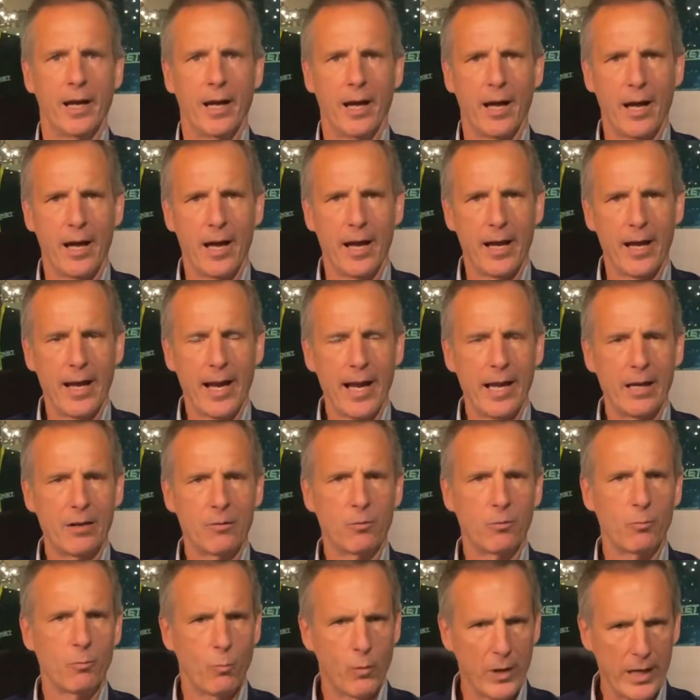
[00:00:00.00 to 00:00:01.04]

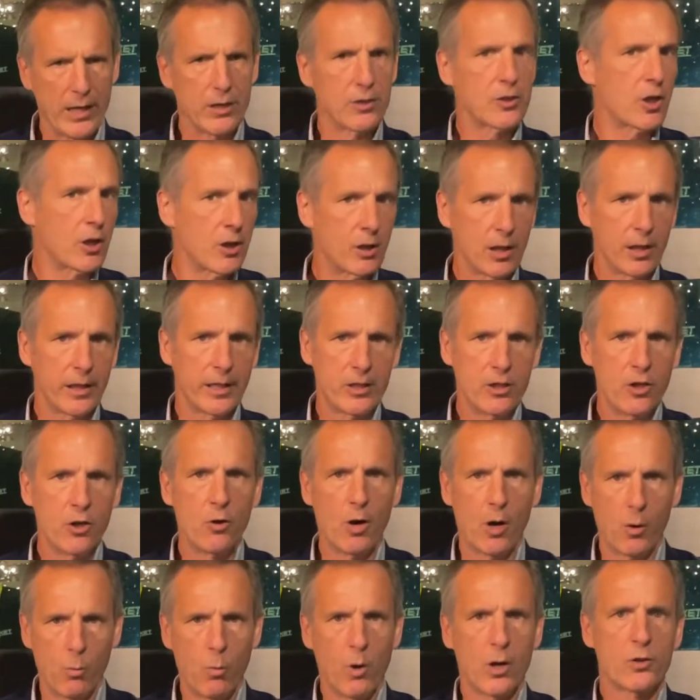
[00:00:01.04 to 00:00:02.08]
and we internally knew
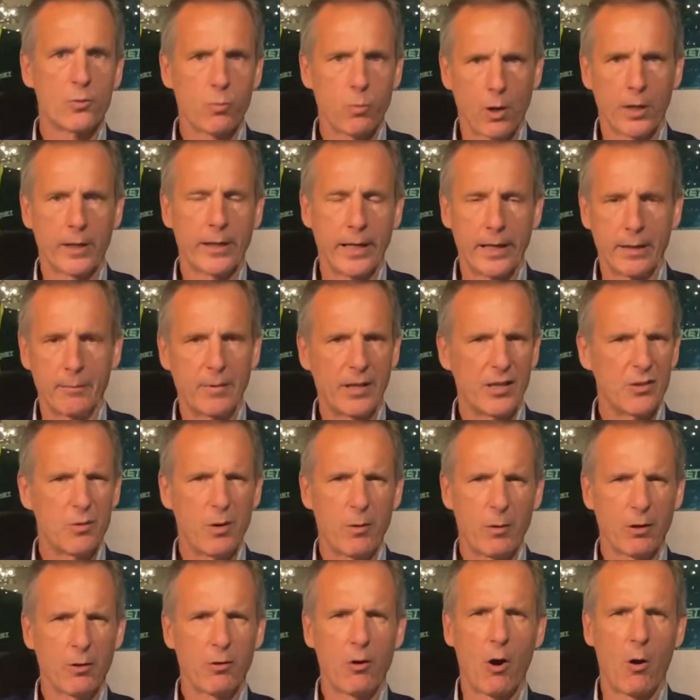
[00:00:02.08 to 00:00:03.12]
it was working because we
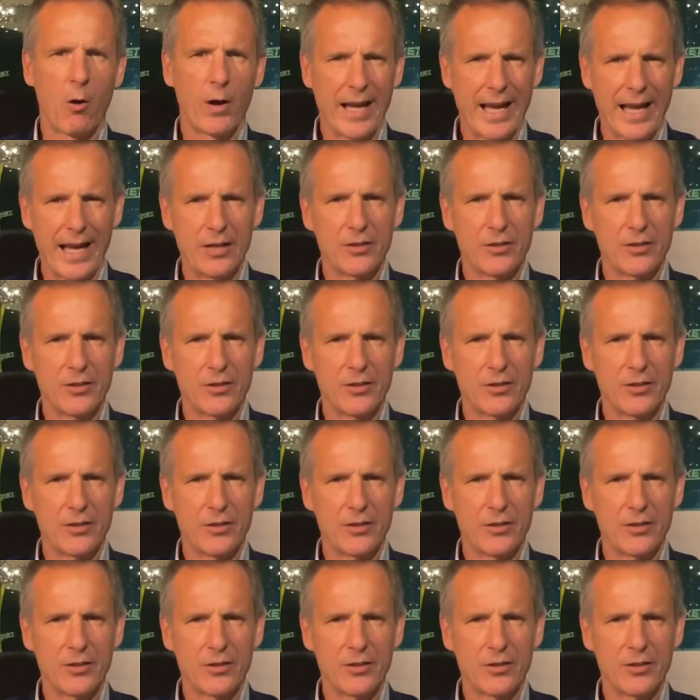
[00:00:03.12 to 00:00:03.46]
were growing